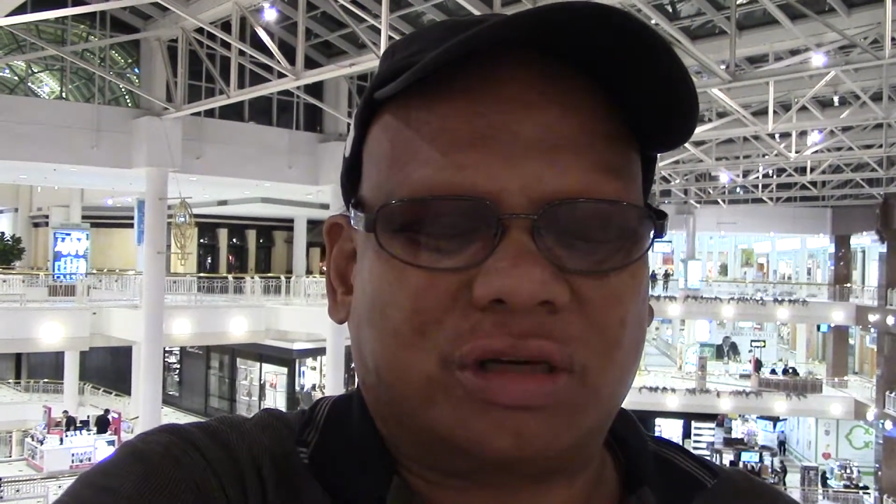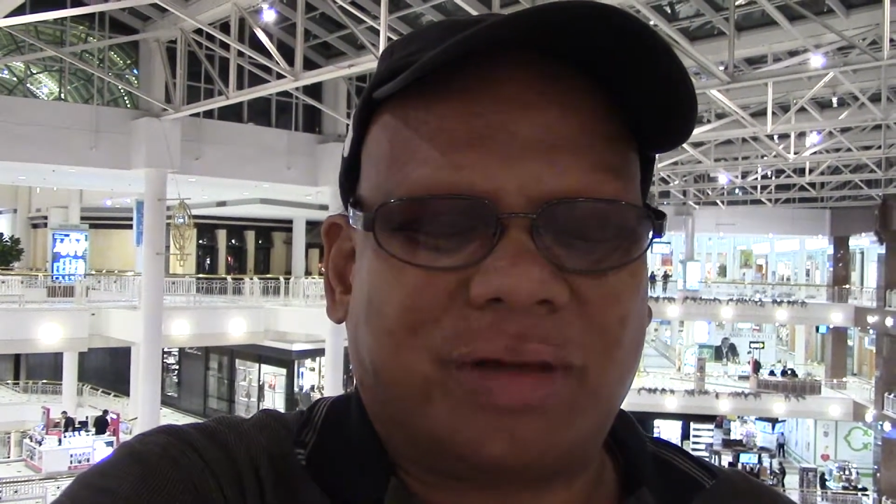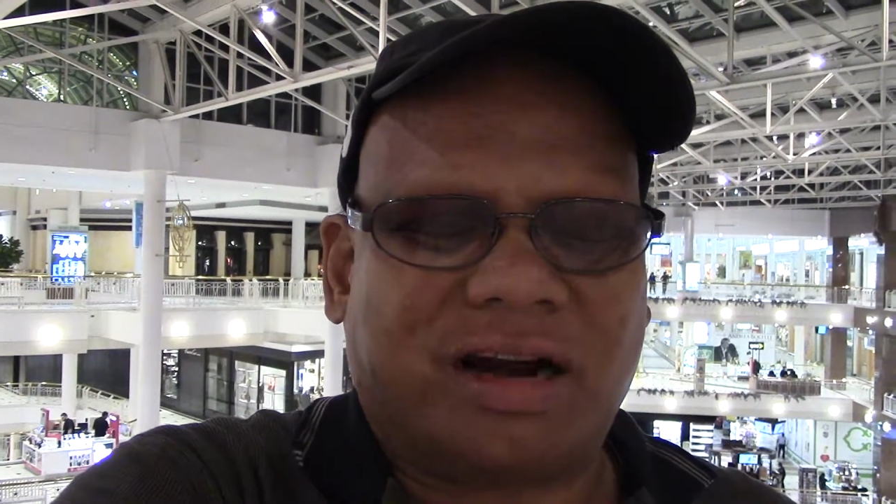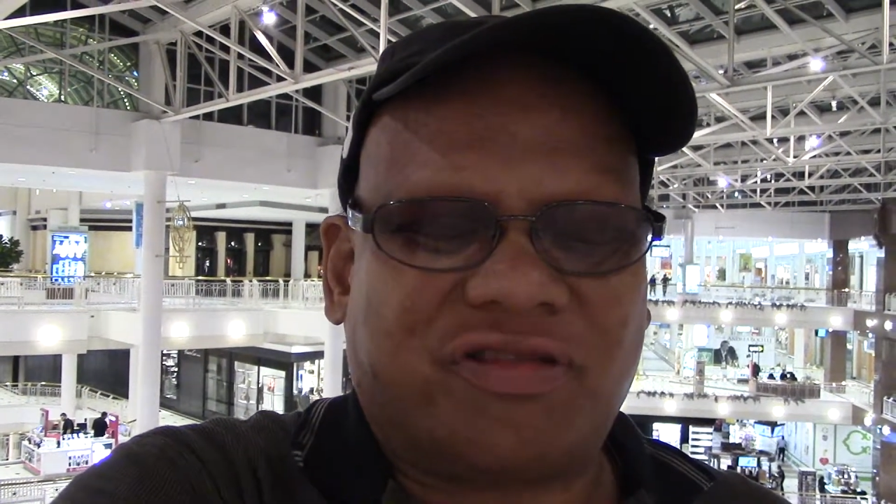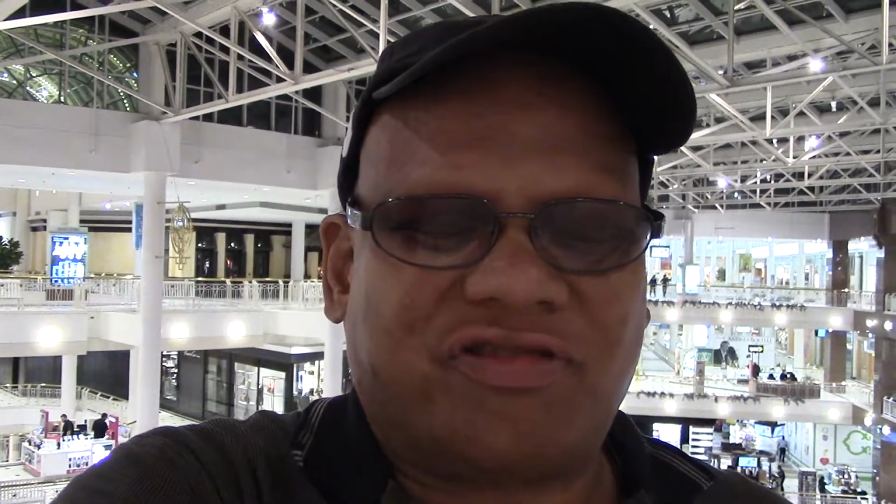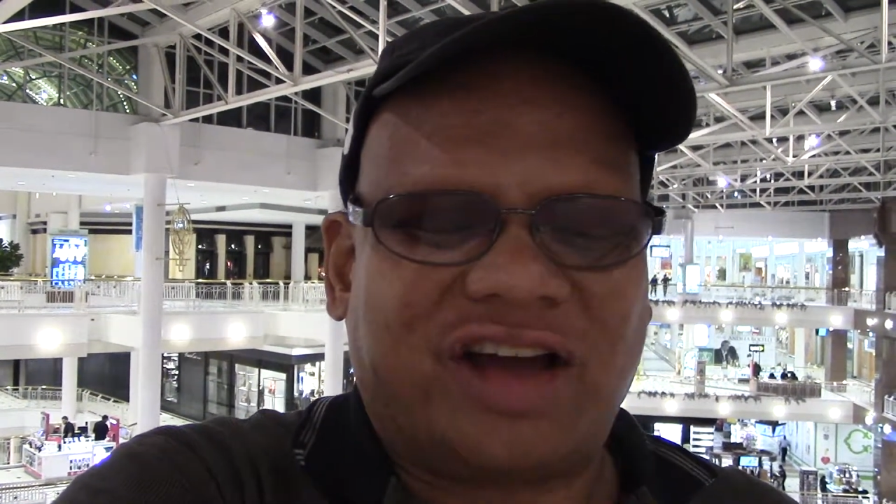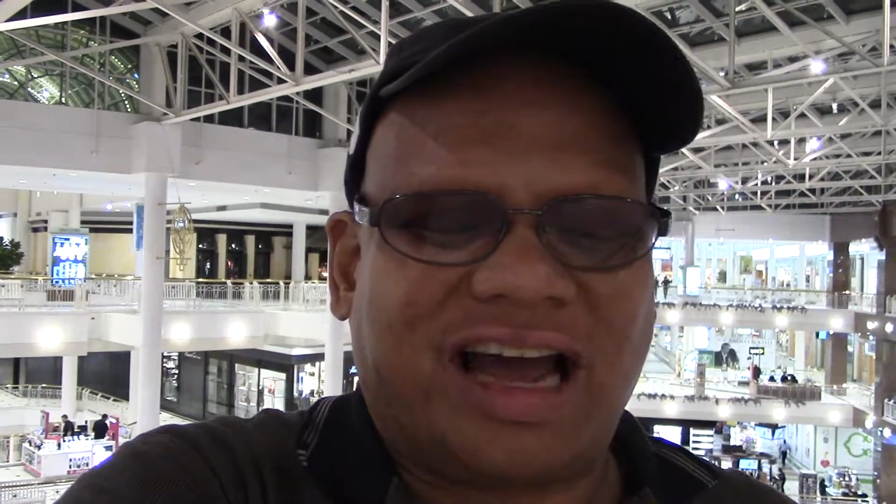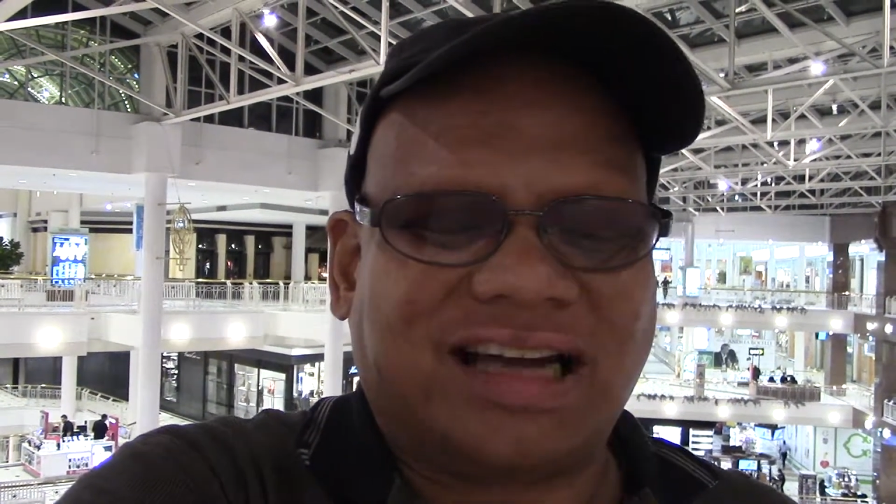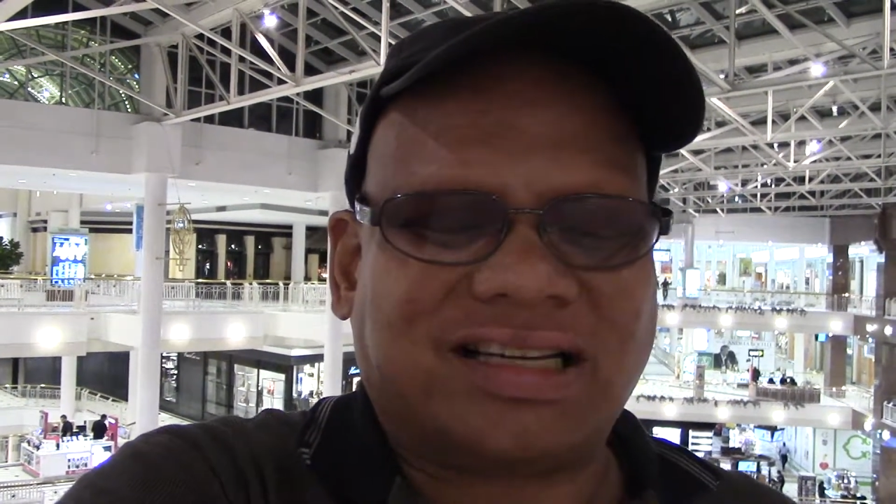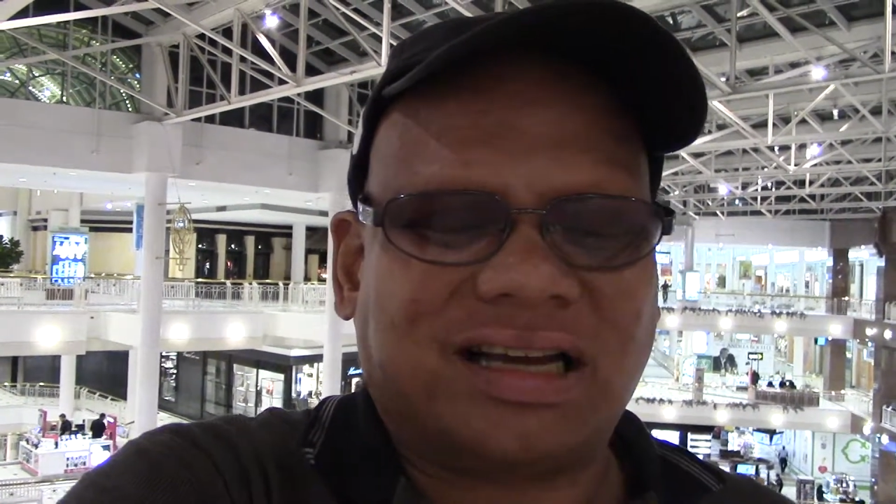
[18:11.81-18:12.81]
As a matter of
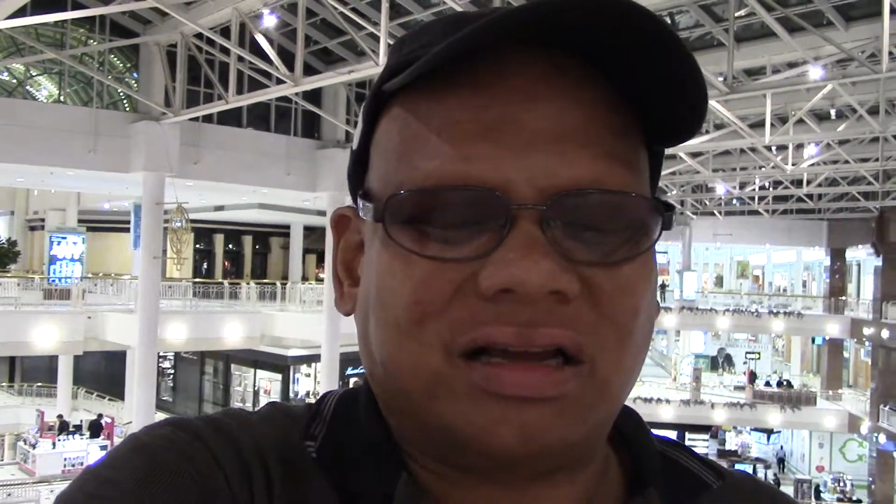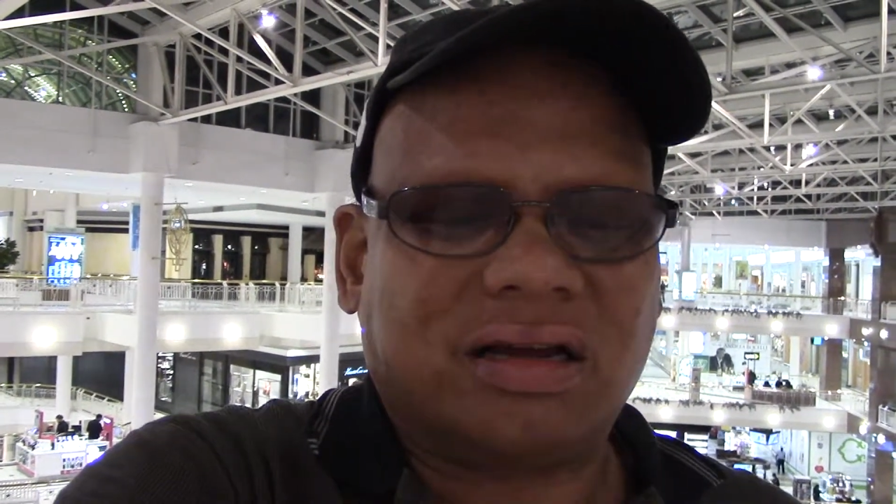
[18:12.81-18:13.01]
fact,